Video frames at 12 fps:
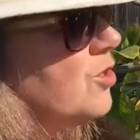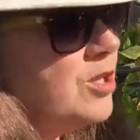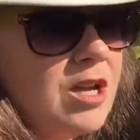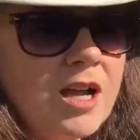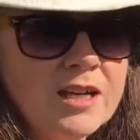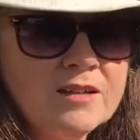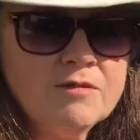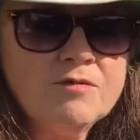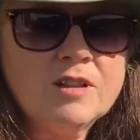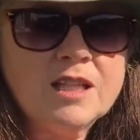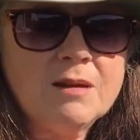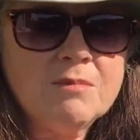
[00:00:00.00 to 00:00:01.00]
are the kind of
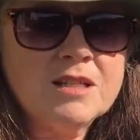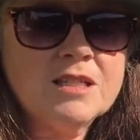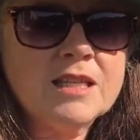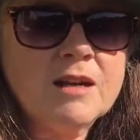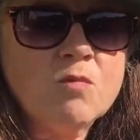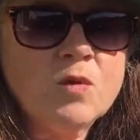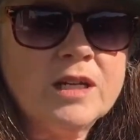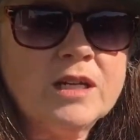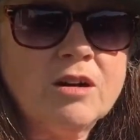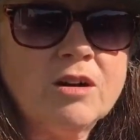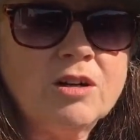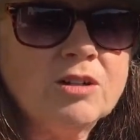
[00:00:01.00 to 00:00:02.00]
lemons that we
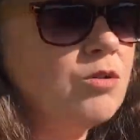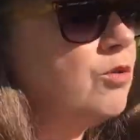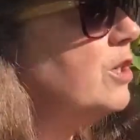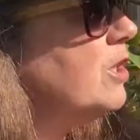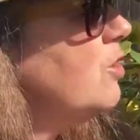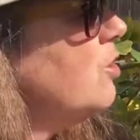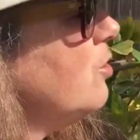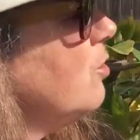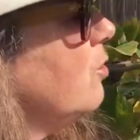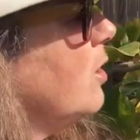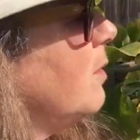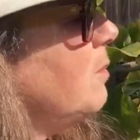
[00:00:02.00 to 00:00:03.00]
are going
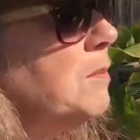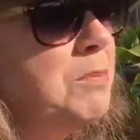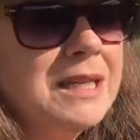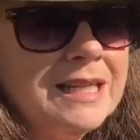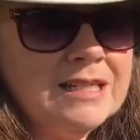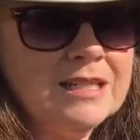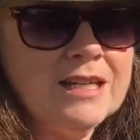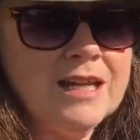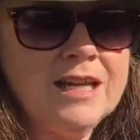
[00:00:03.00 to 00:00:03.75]
to be picking today.